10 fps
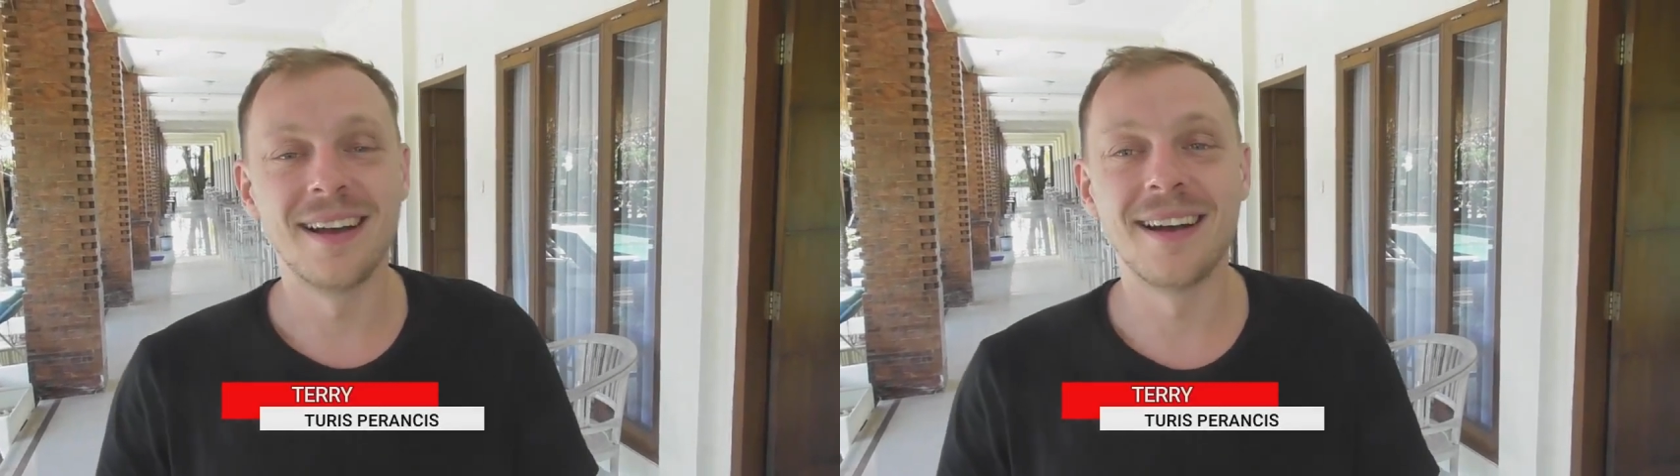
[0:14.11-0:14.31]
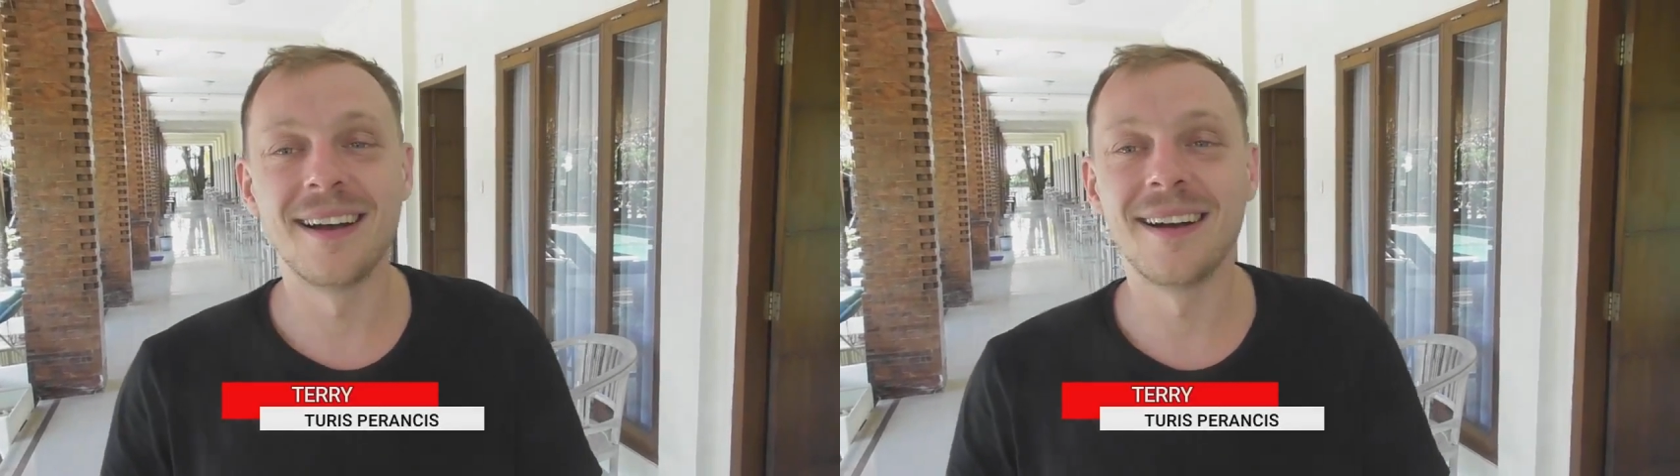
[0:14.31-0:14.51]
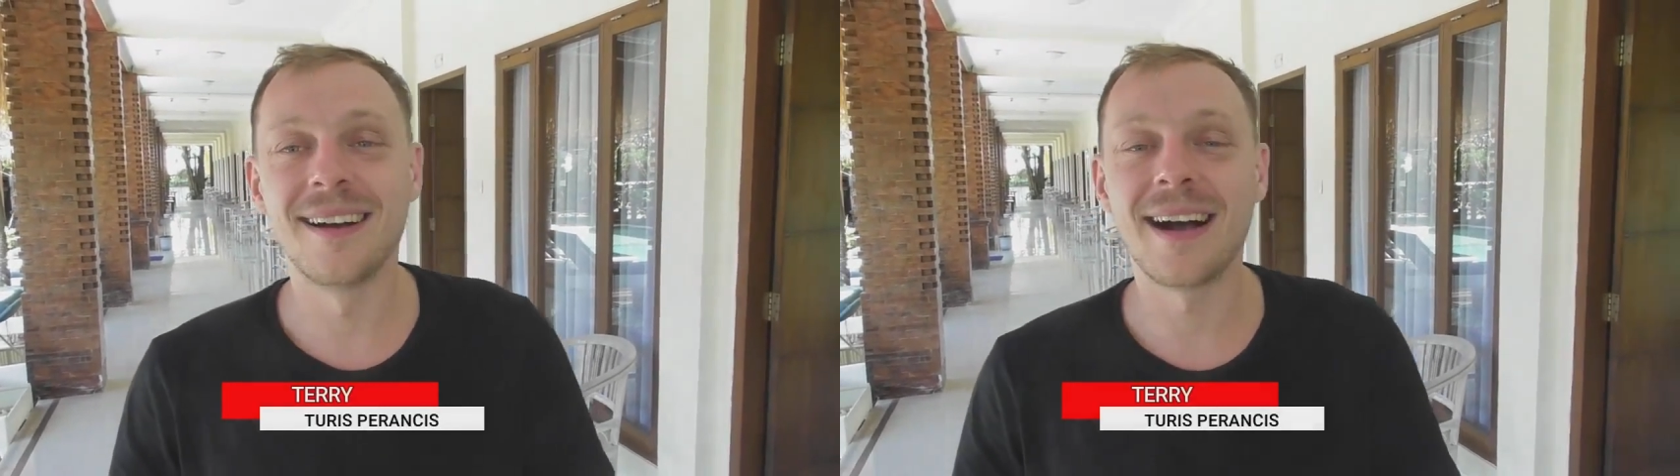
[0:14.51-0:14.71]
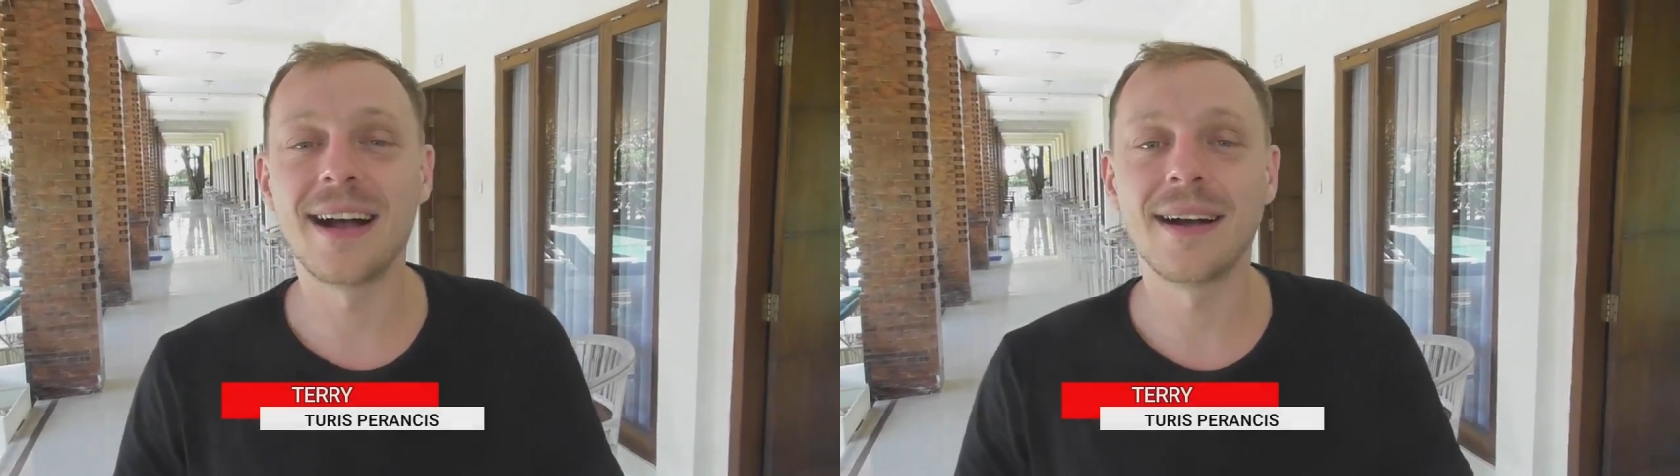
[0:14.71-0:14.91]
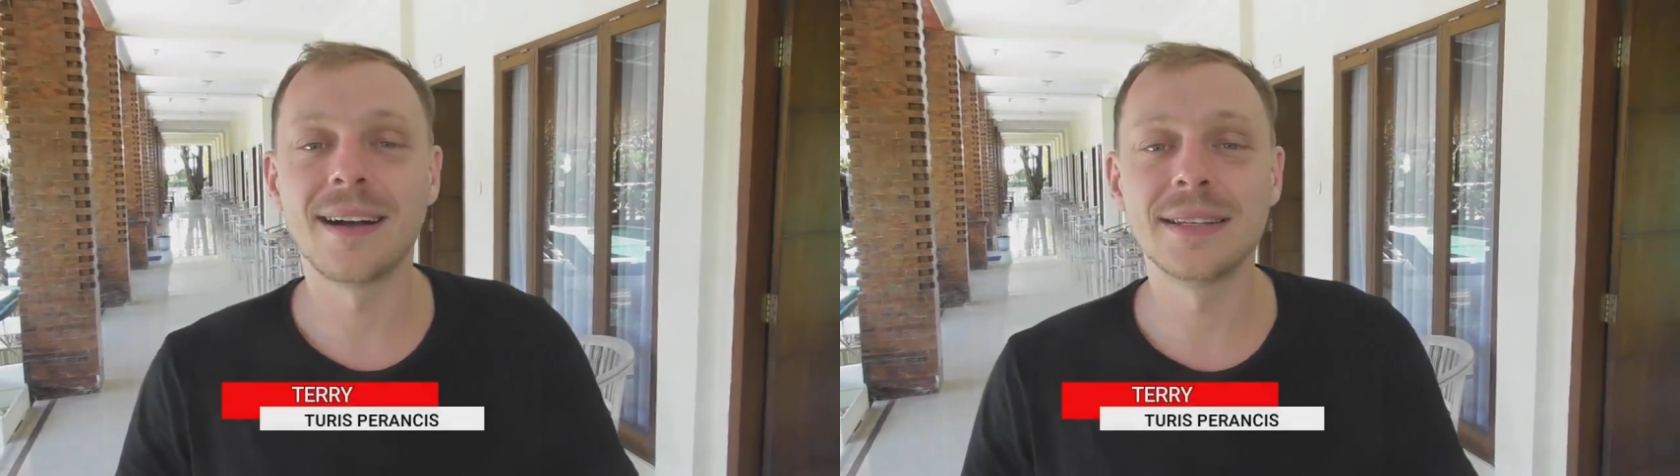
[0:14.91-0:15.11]

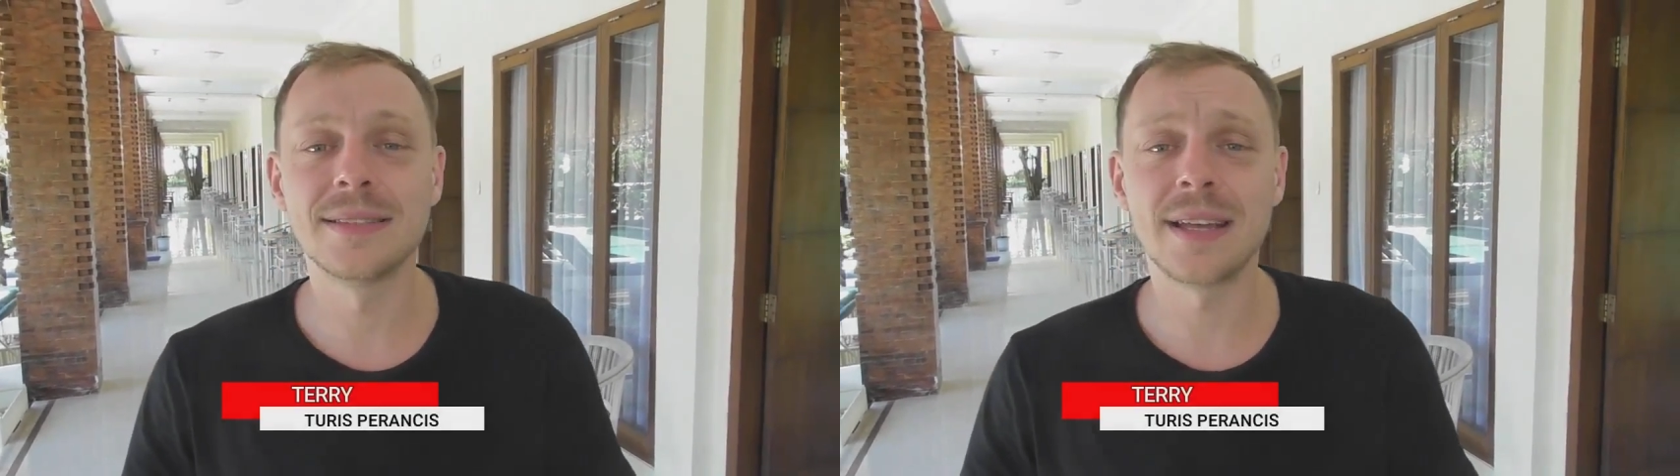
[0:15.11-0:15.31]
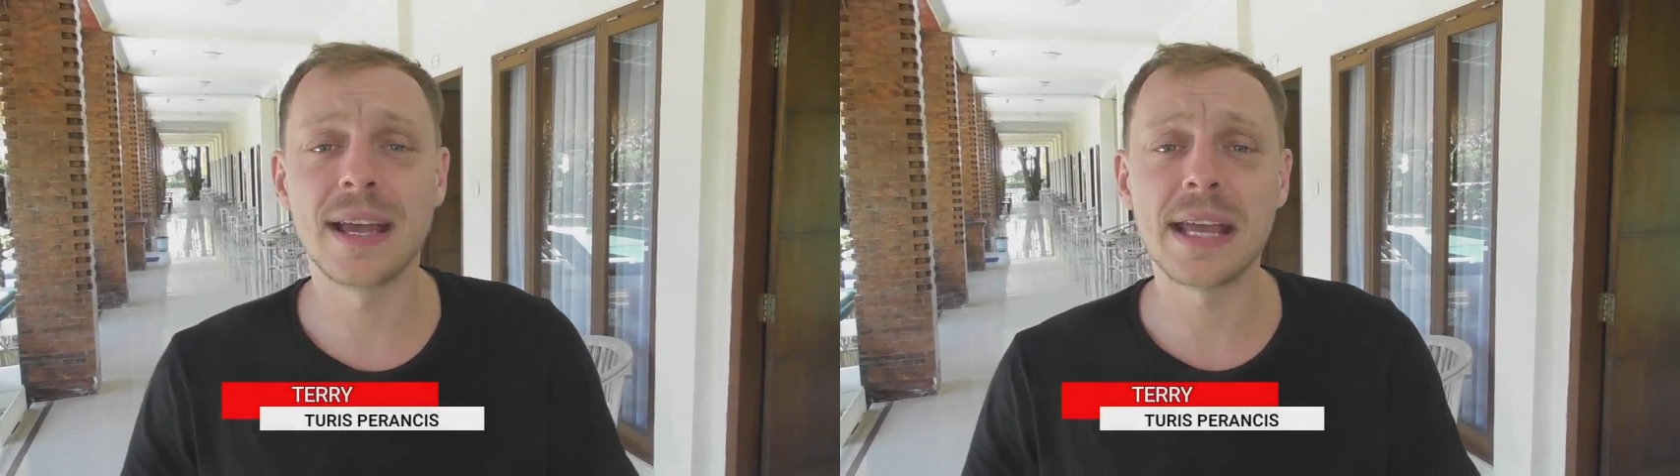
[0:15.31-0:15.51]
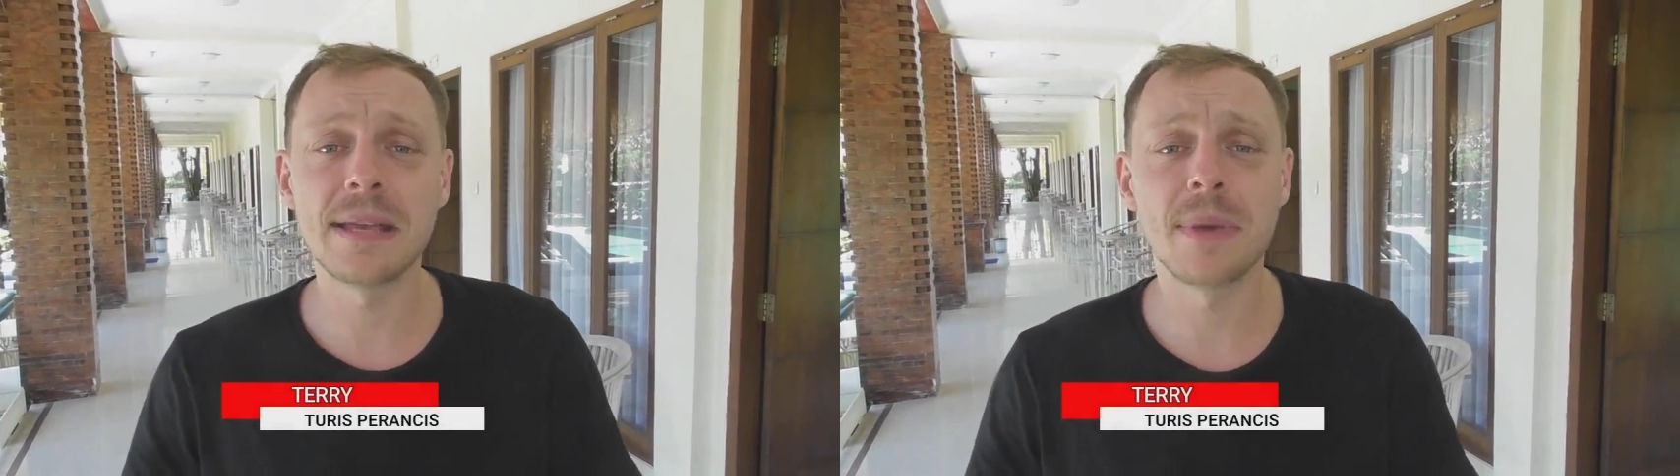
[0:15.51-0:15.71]
Uh, I stay